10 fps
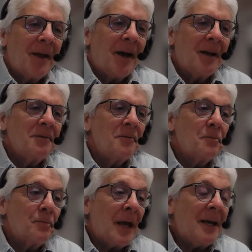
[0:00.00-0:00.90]
uh,
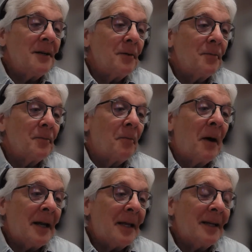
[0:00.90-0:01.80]
paid
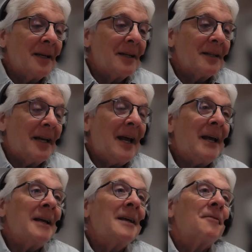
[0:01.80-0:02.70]
money
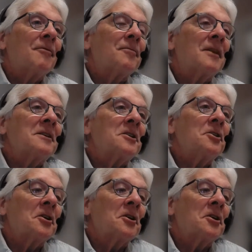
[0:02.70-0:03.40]
today from things that